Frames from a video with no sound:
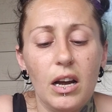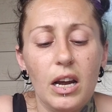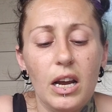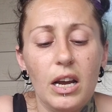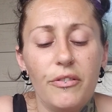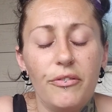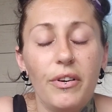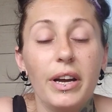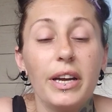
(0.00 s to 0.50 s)

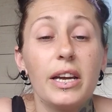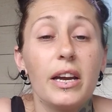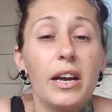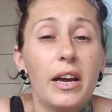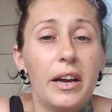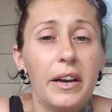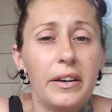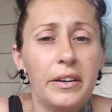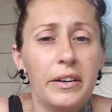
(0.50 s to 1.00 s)
if I
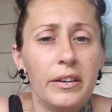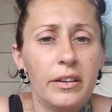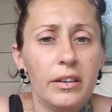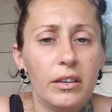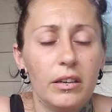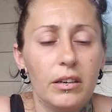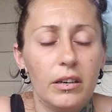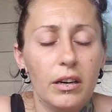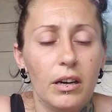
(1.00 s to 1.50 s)

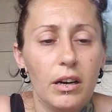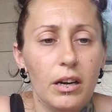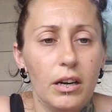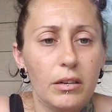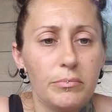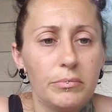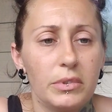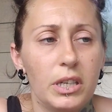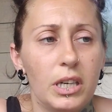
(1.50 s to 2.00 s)
can
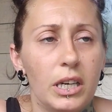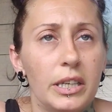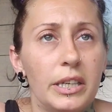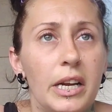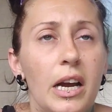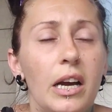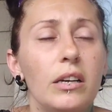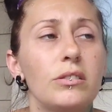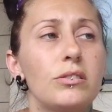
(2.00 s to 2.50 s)

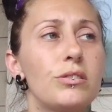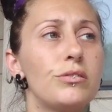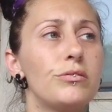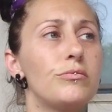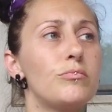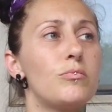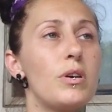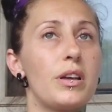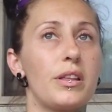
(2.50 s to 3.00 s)
connect
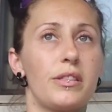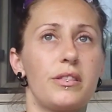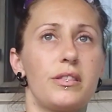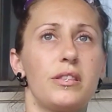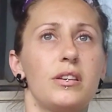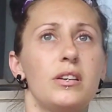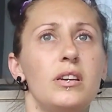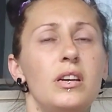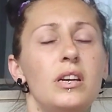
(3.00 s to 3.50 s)

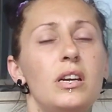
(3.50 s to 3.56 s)
with